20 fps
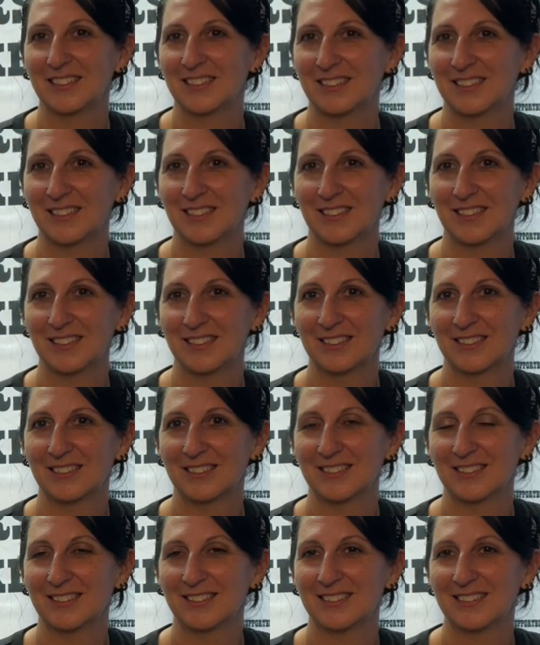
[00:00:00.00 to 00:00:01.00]

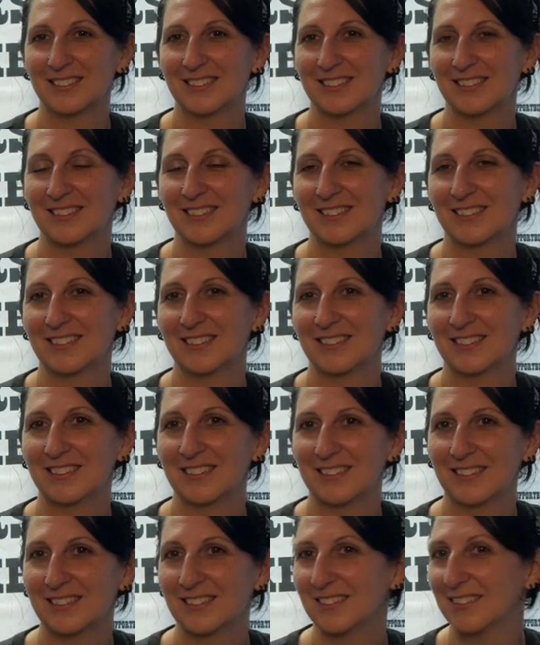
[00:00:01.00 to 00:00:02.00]

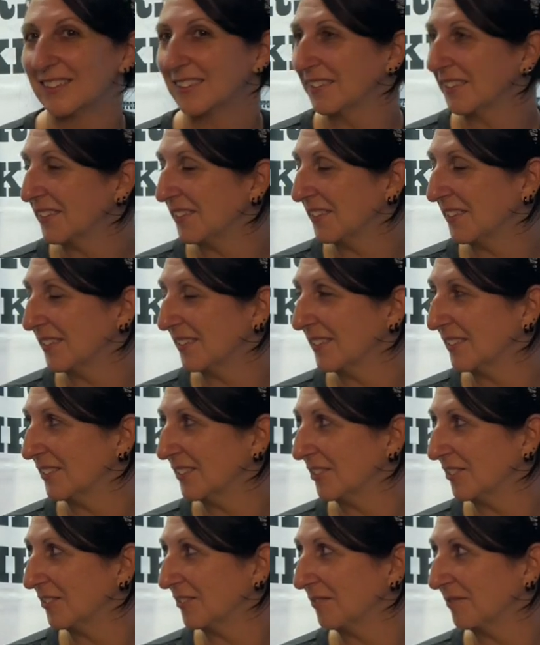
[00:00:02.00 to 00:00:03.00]

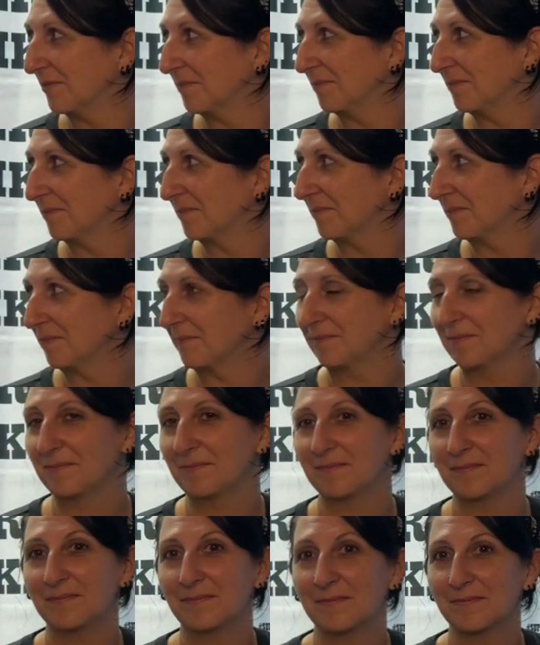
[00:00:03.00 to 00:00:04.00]

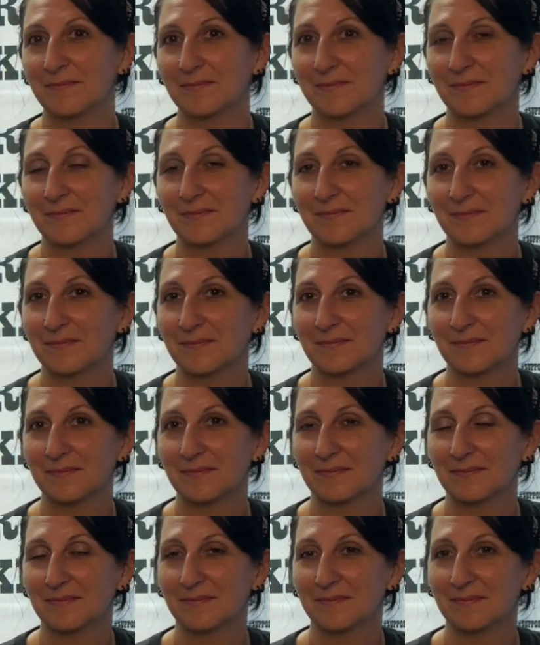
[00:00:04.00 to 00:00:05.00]

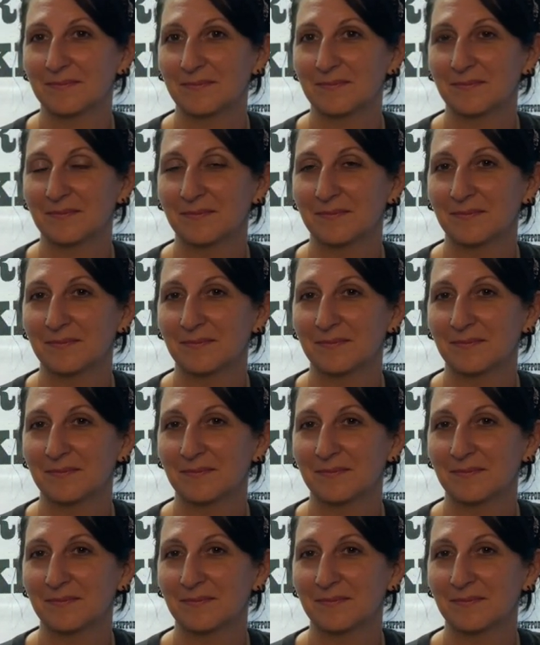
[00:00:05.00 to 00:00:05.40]
No words are spoken by the person on screen.